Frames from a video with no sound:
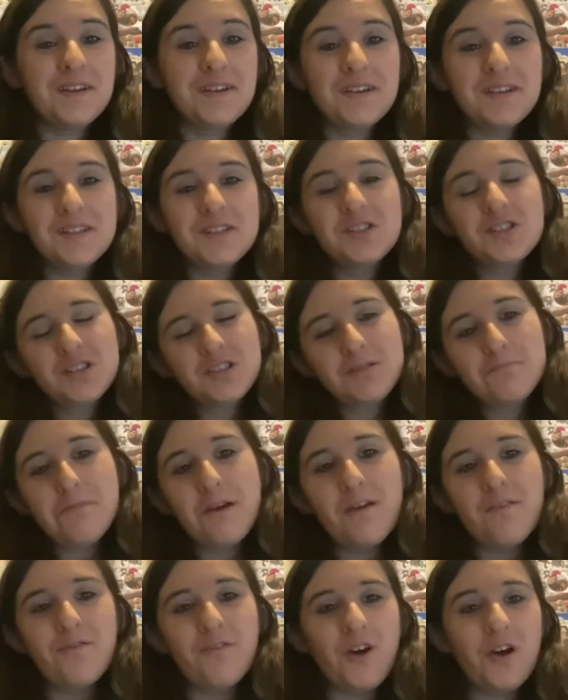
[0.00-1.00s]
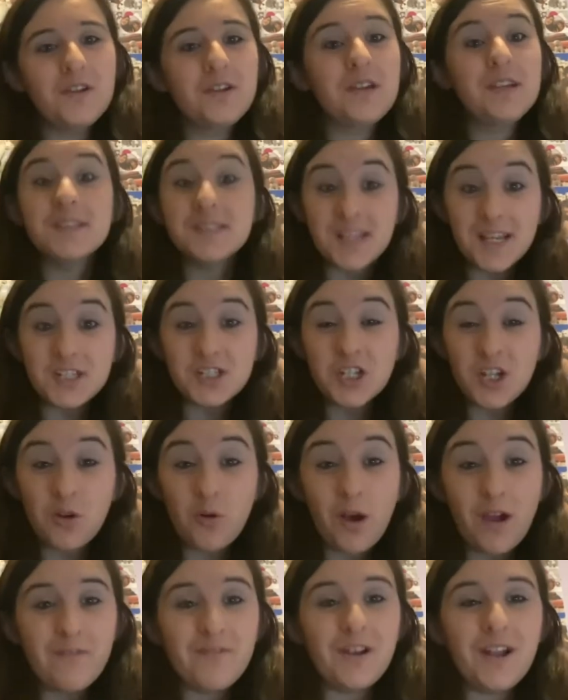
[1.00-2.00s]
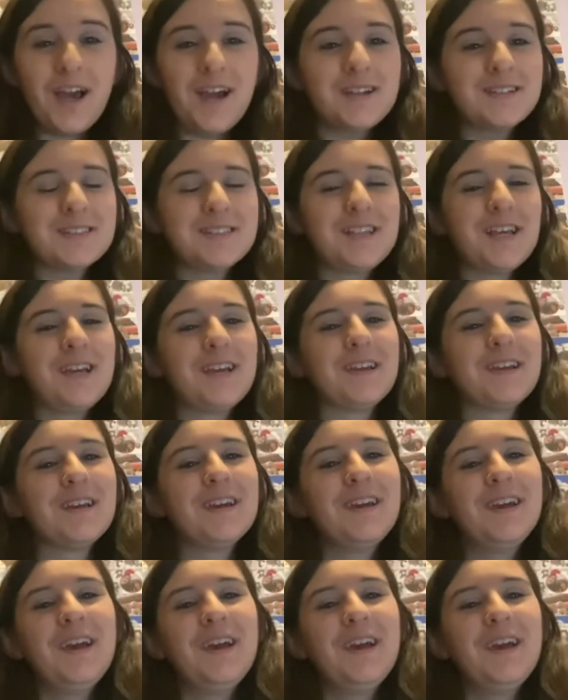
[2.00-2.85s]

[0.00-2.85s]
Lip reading: It's just a bit of fun. It's actually quite relaxing,